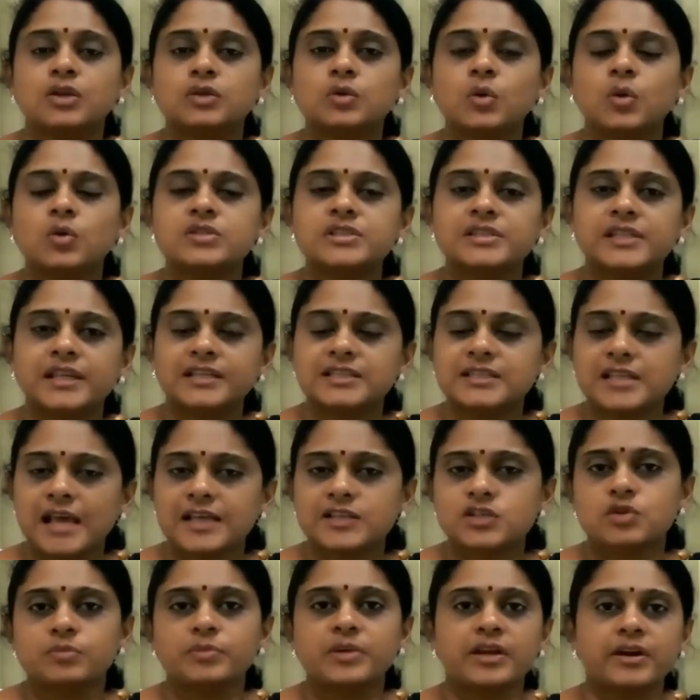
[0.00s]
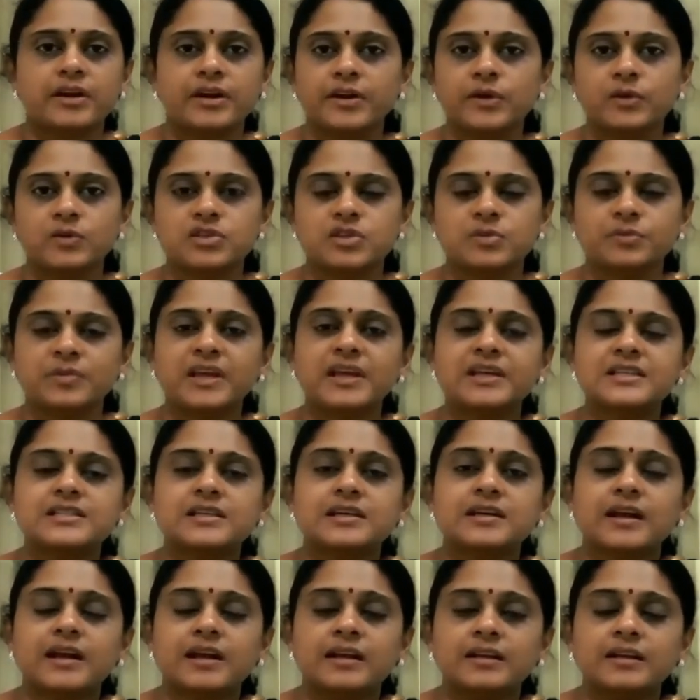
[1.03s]
those things has to be reduced, because
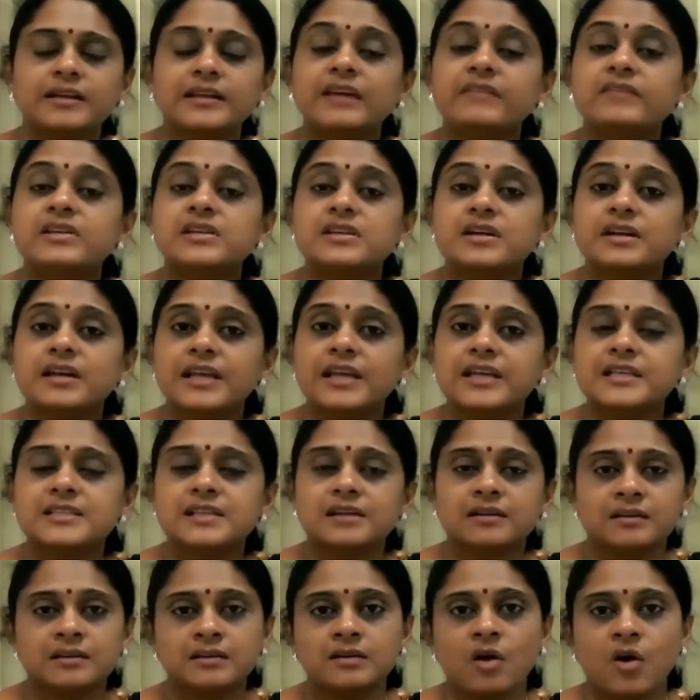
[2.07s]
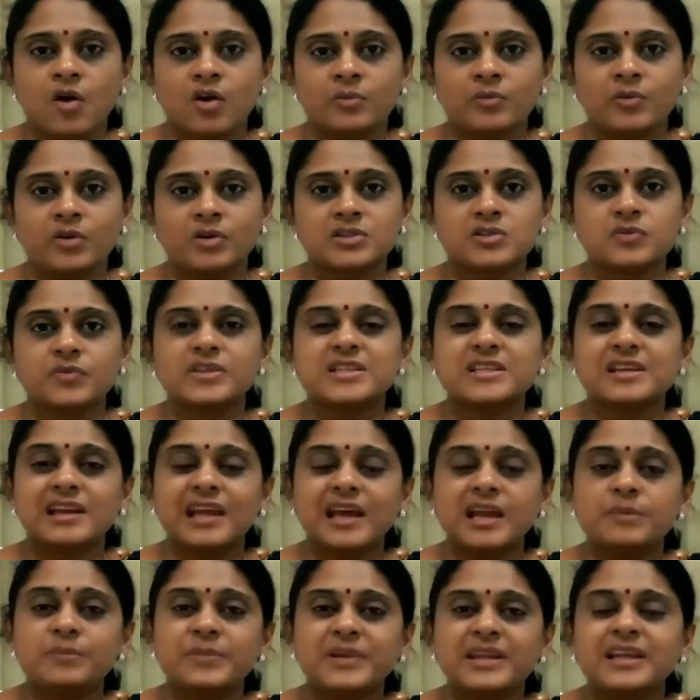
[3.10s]
they will release certain hormones which will
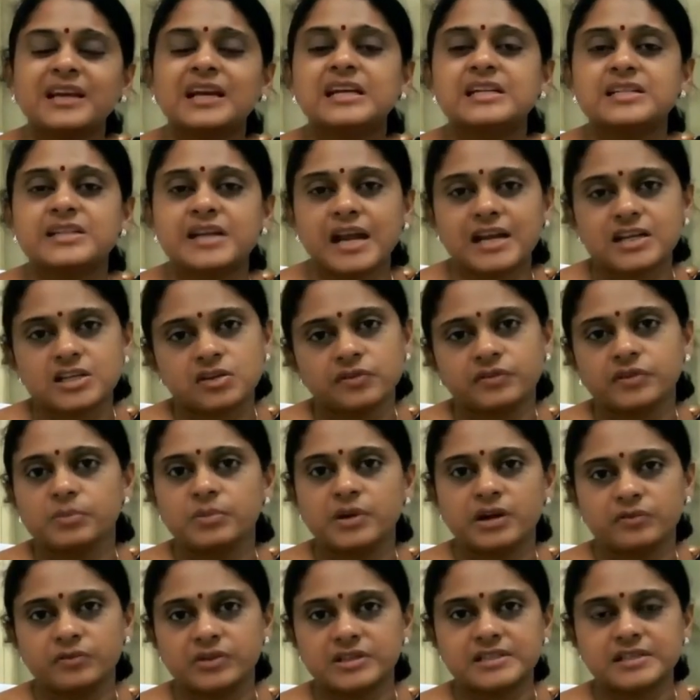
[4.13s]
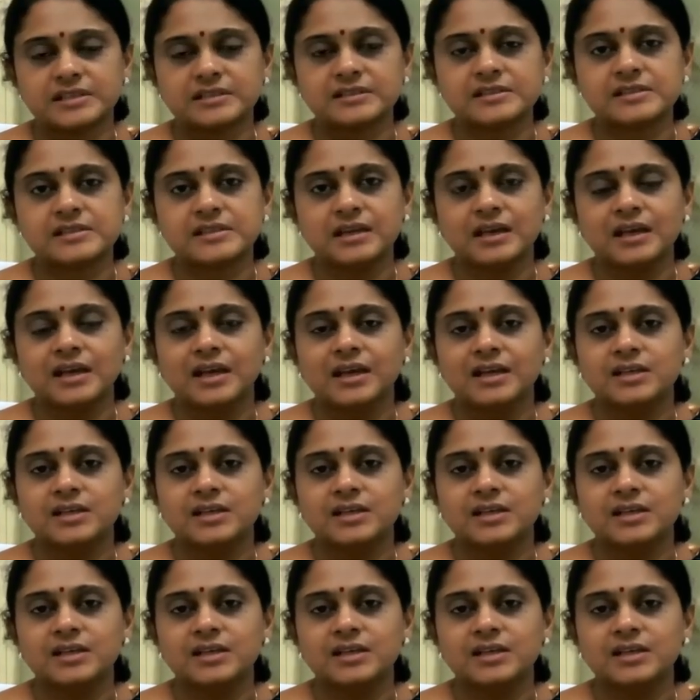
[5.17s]
help in the contraction of the blood vessels.